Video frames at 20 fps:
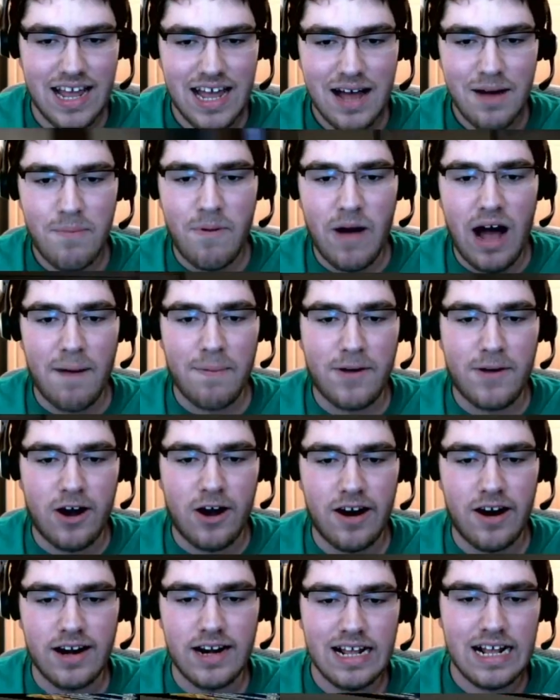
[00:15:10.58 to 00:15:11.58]

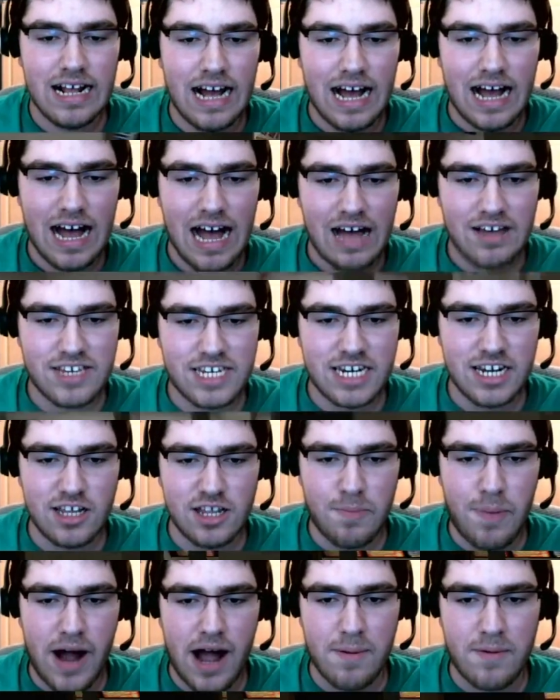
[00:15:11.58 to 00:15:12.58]
Popcorn! I'll steal the
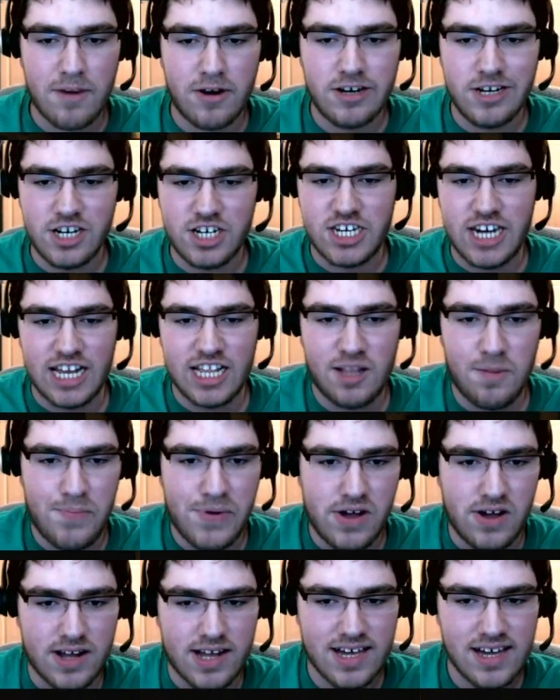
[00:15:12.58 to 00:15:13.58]
popcorn, just take the
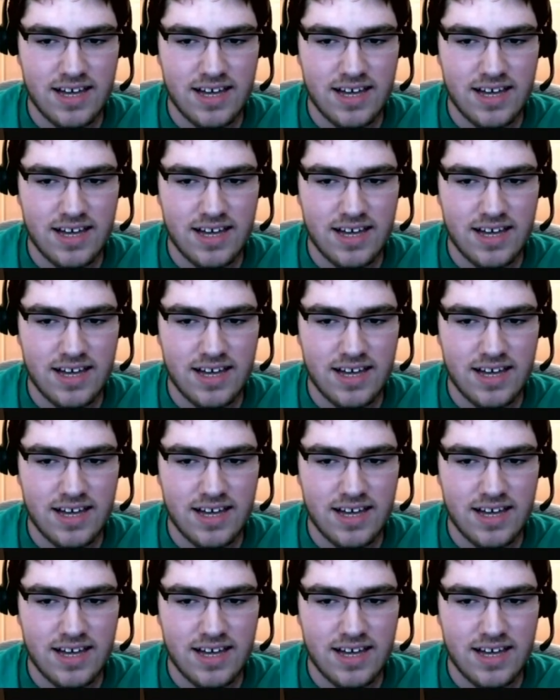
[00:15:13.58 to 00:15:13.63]
book!